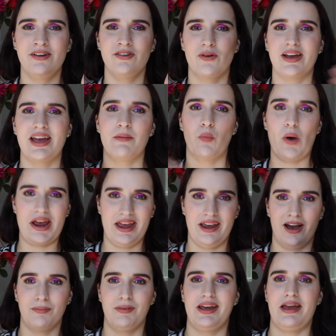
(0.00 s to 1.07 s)
so I kept waking
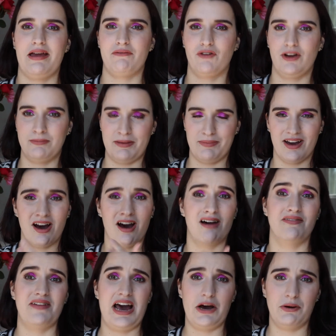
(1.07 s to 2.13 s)
up like every maybe
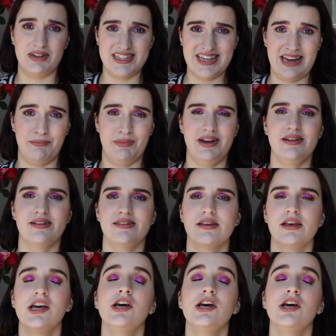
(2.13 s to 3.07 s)
half hour, 10 minutes.